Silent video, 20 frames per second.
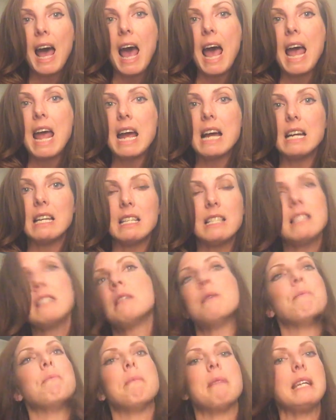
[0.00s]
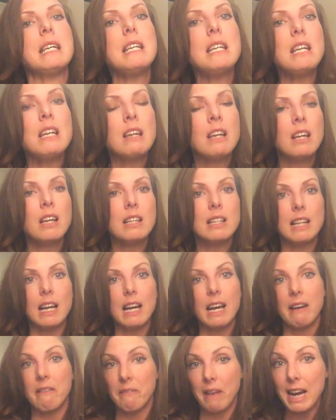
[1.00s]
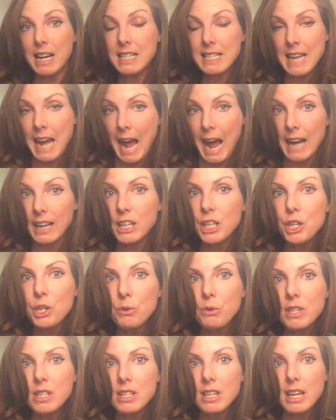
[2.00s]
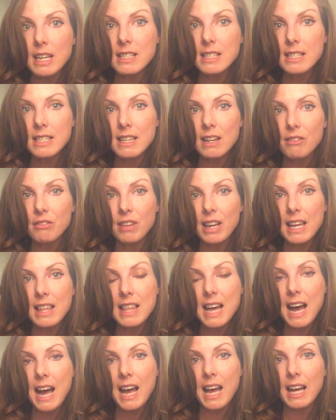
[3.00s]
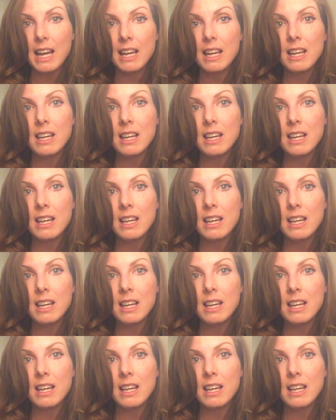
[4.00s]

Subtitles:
And to me, if I tag you in stuff like that,